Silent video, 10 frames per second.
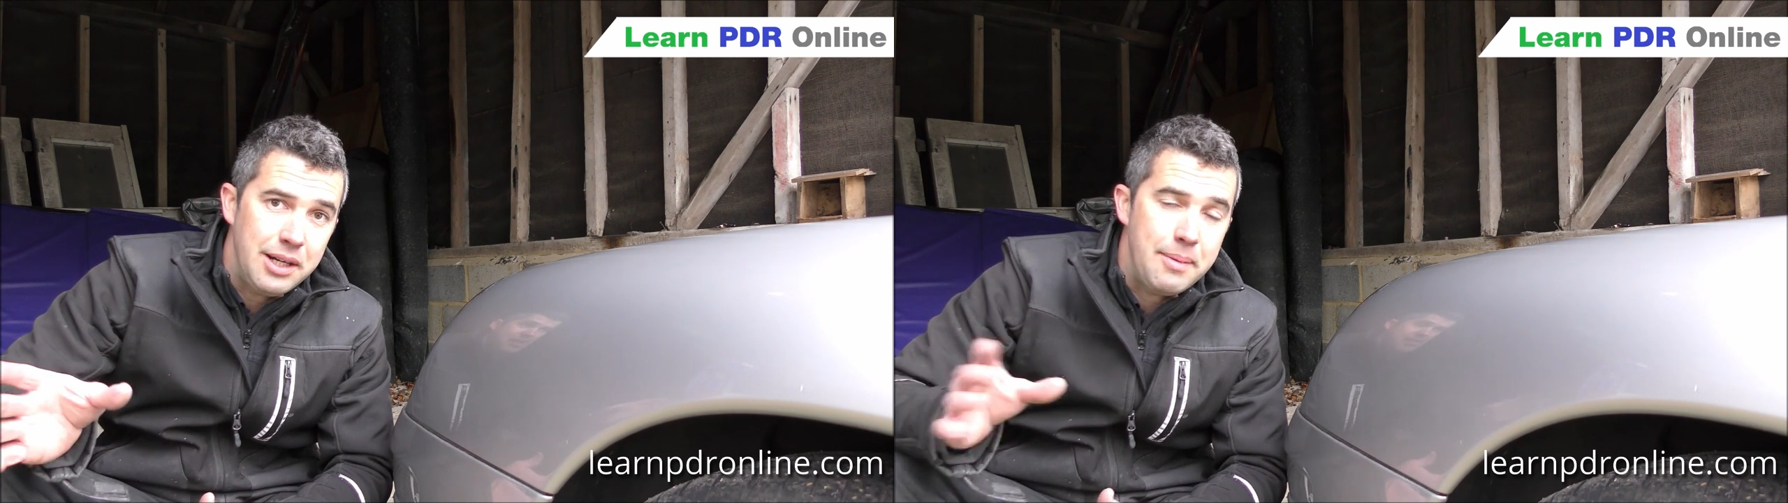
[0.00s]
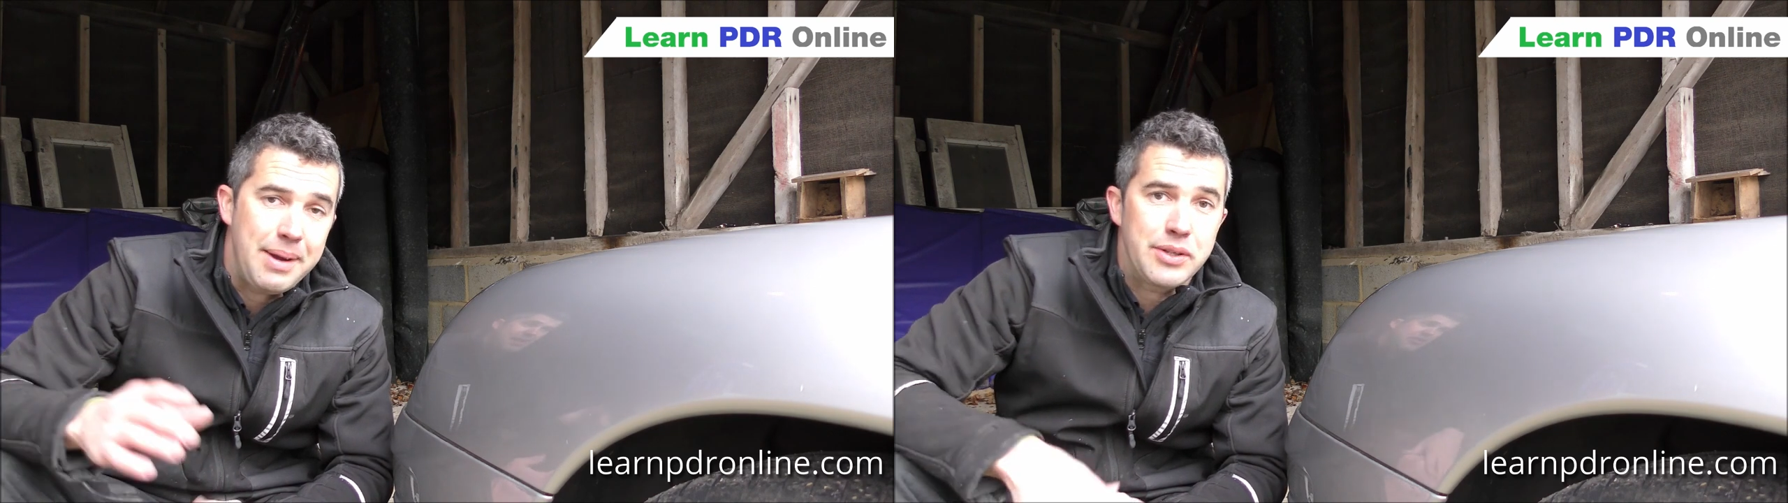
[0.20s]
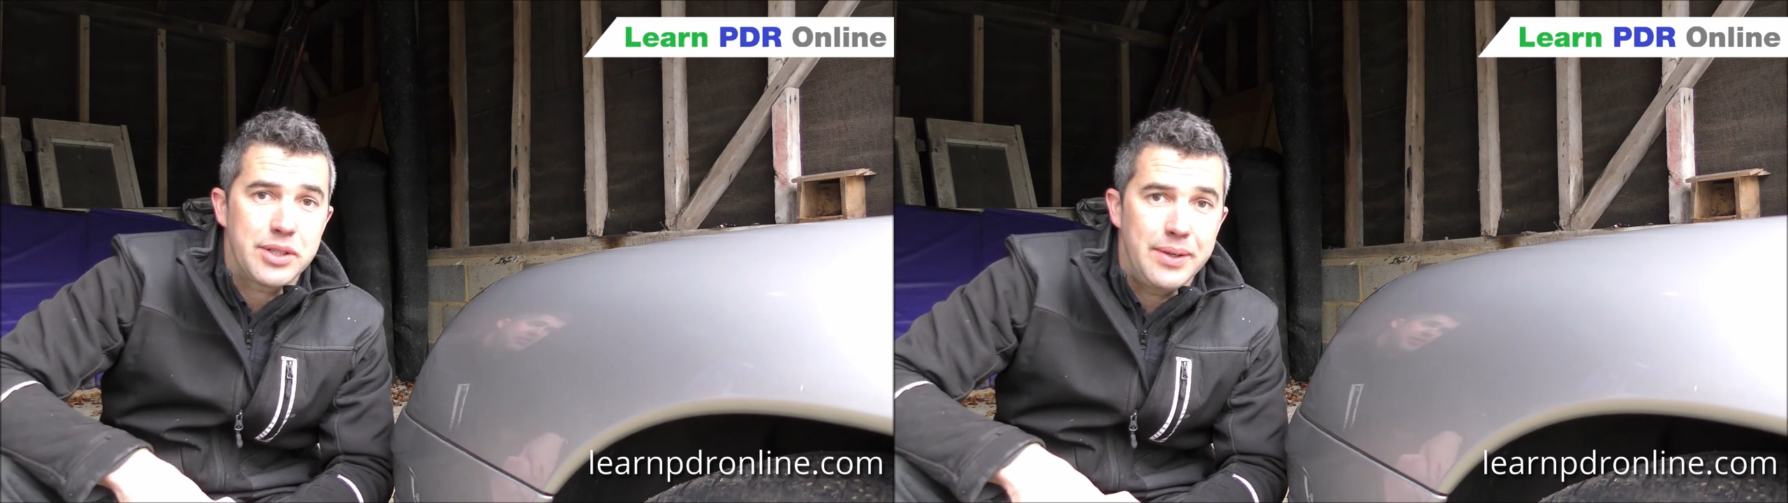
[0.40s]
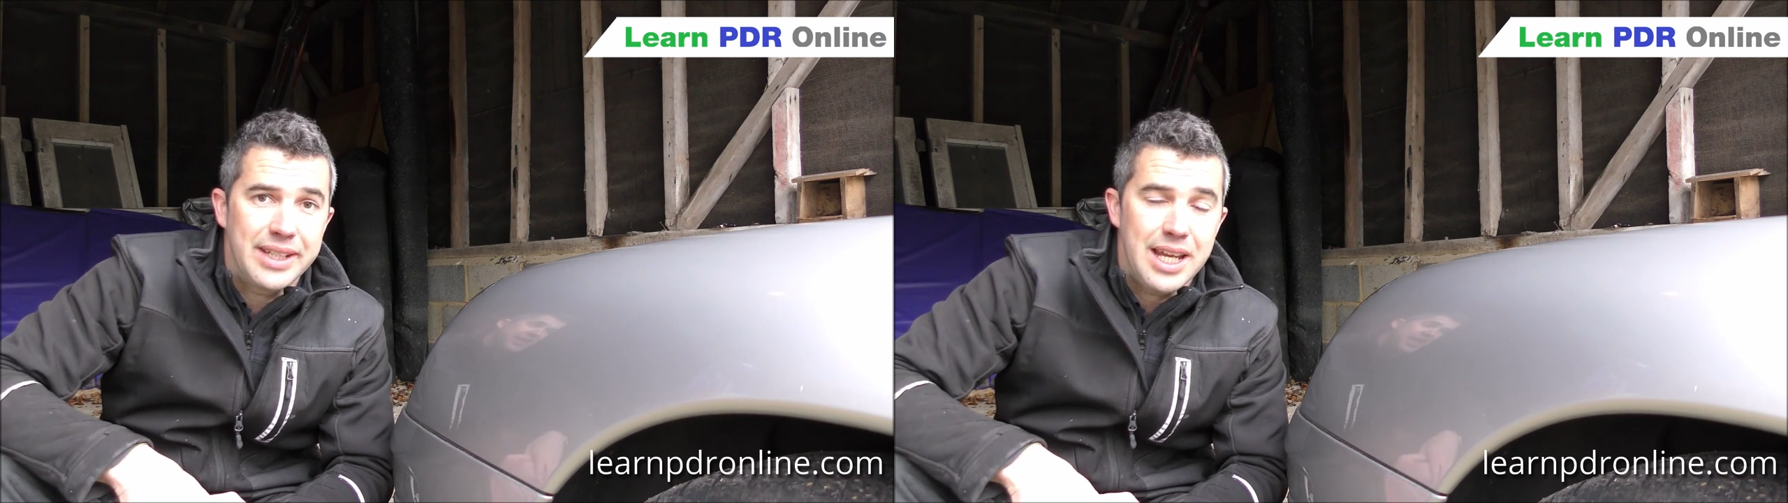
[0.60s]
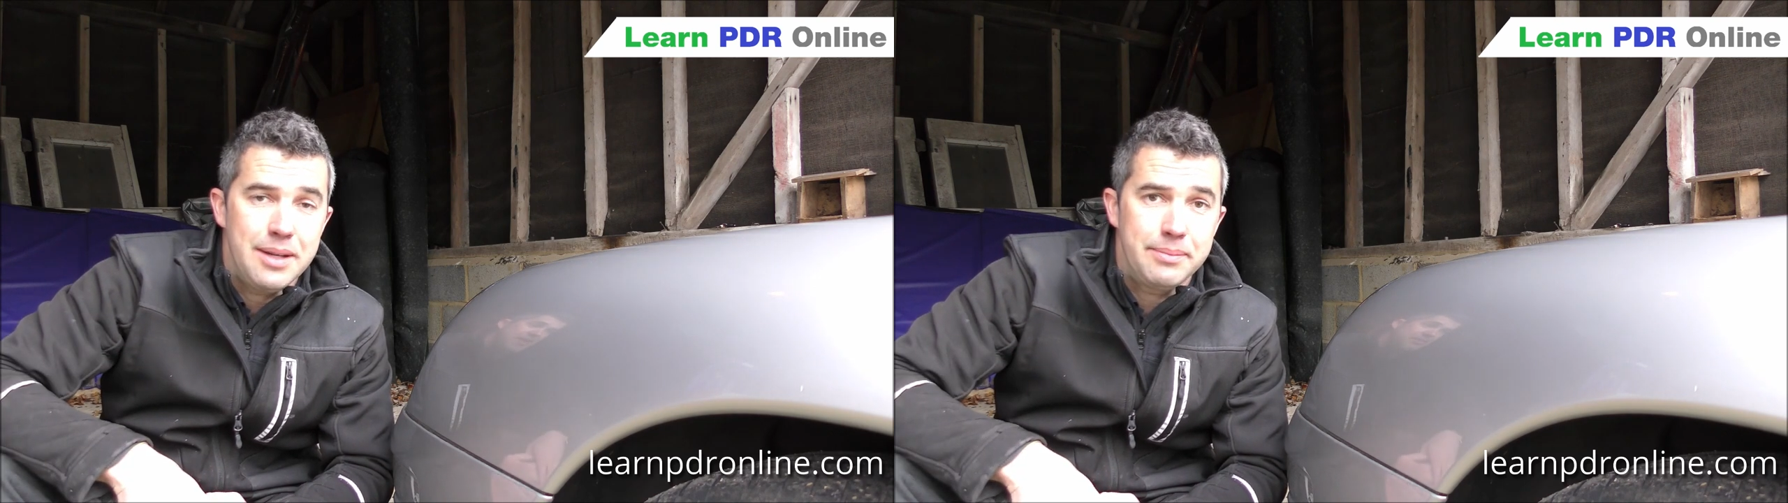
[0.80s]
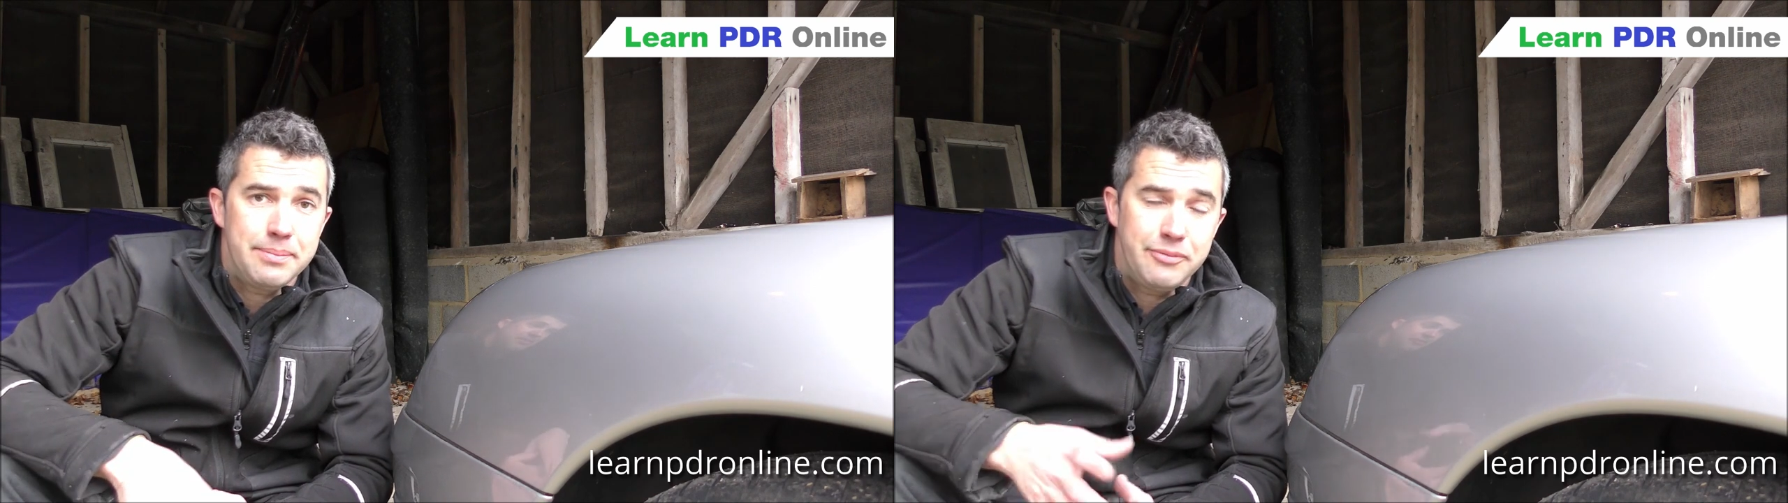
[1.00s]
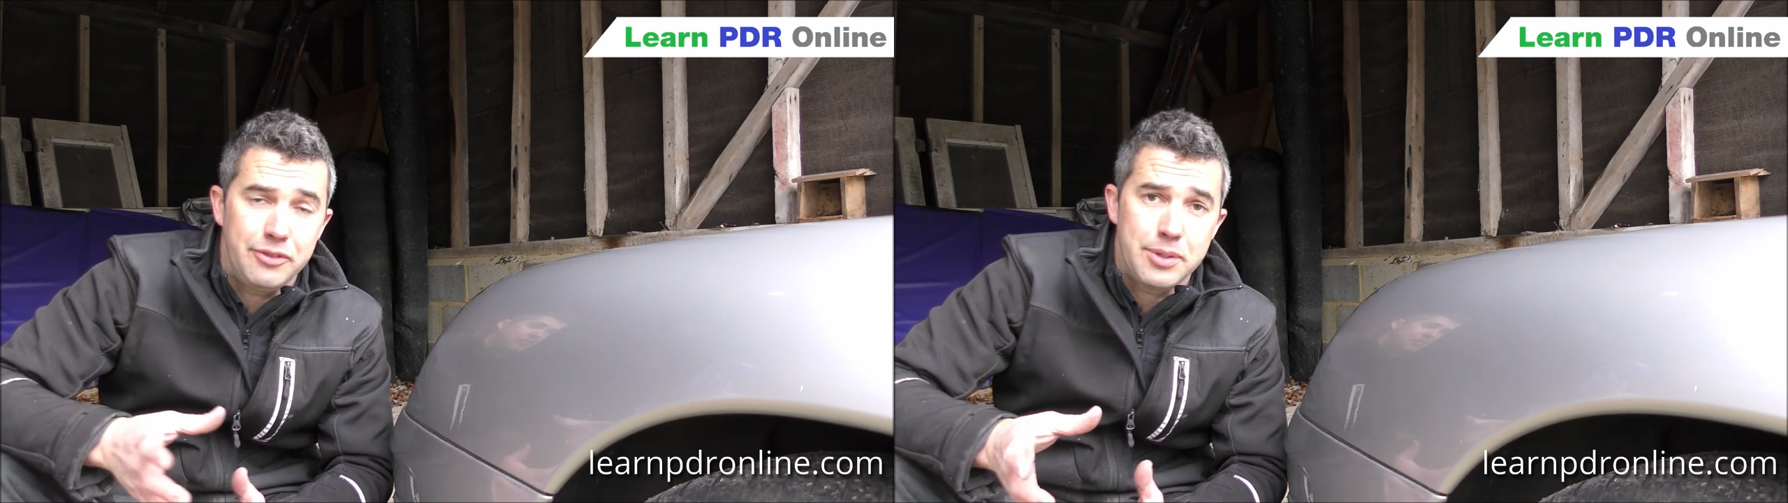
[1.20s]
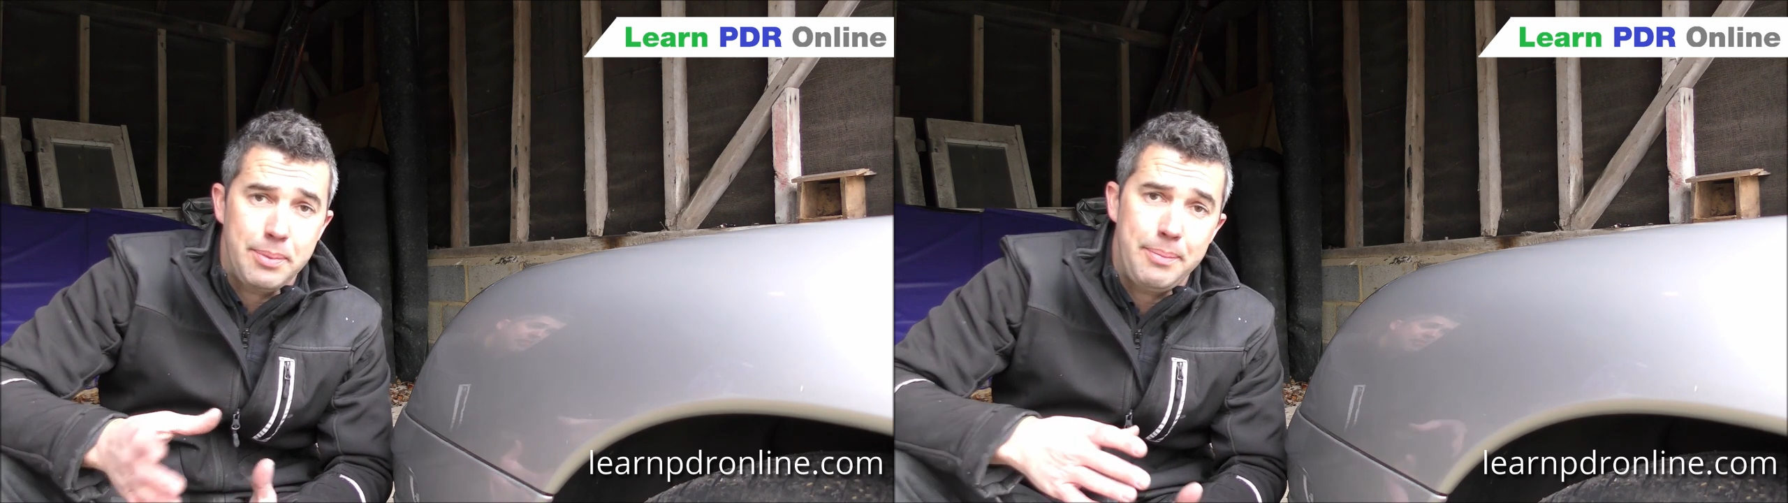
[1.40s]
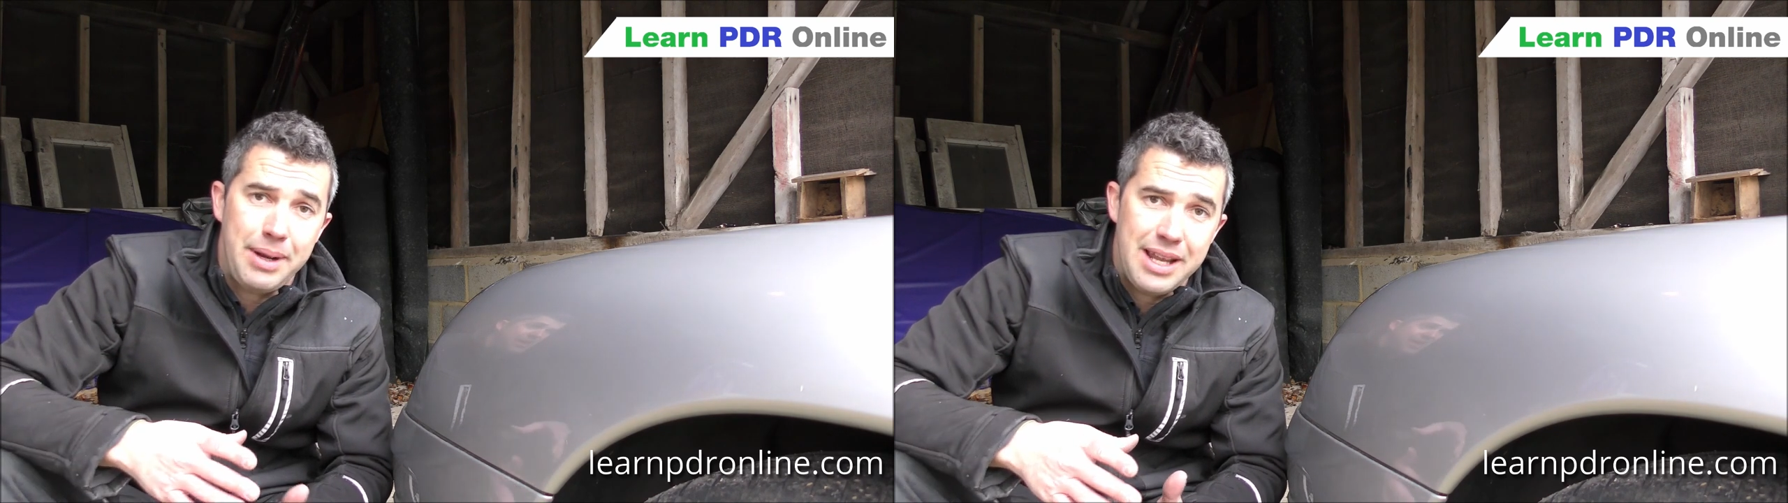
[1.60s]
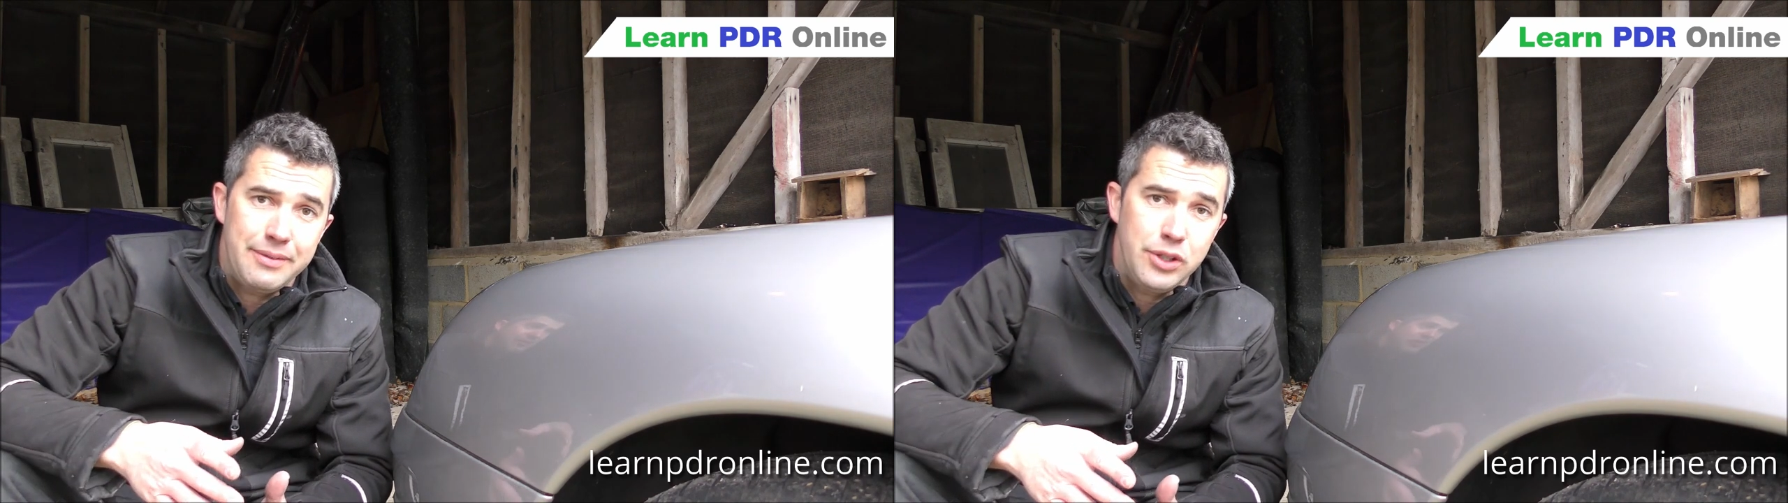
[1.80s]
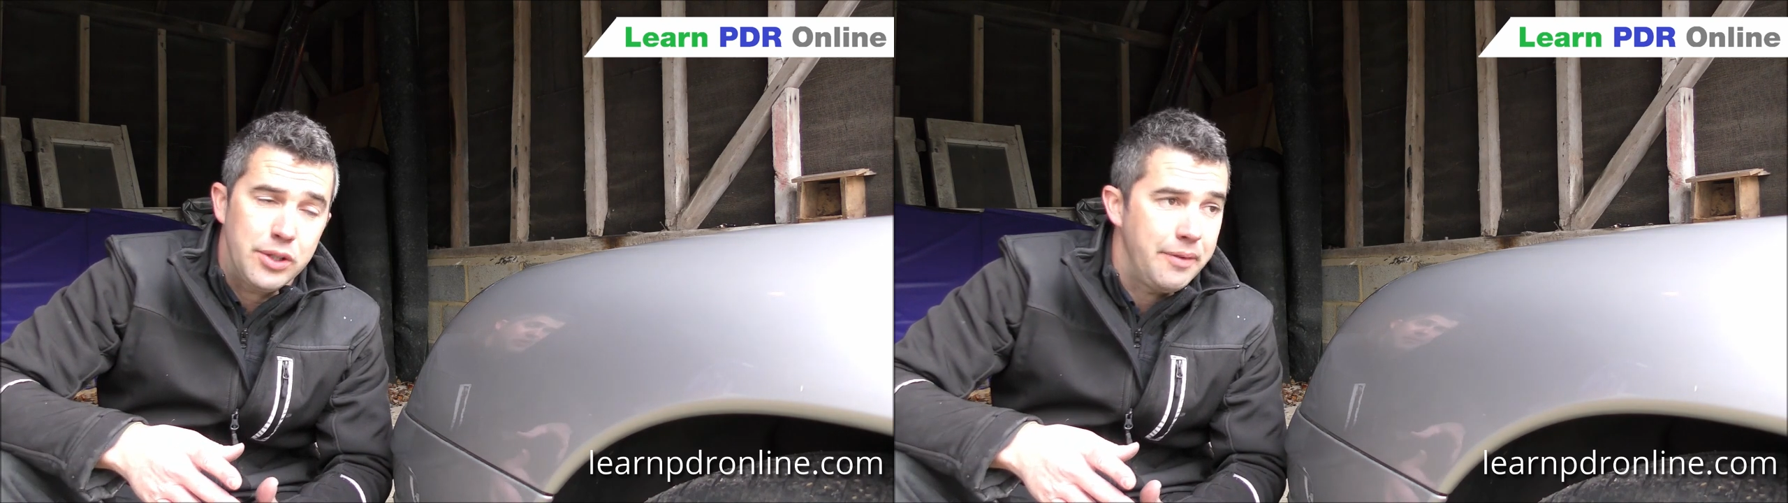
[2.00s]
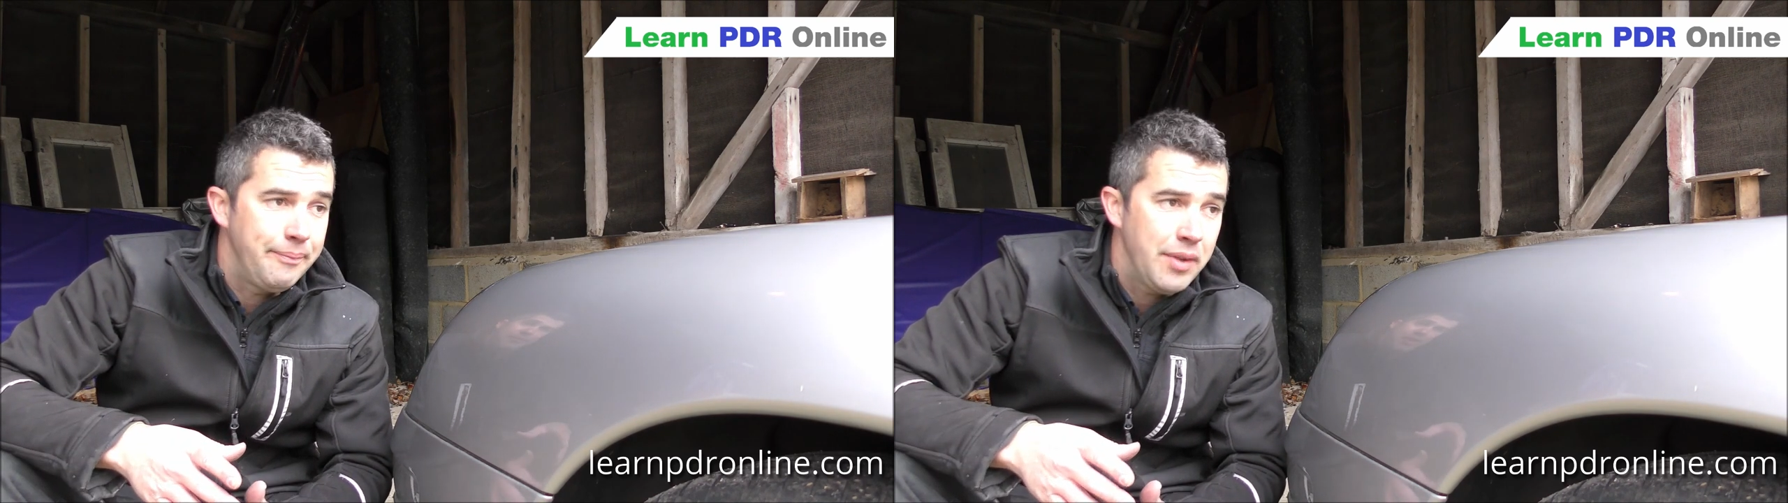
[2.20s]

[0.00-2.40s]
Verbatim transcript: I'm about to go and get him to pop out and have a look,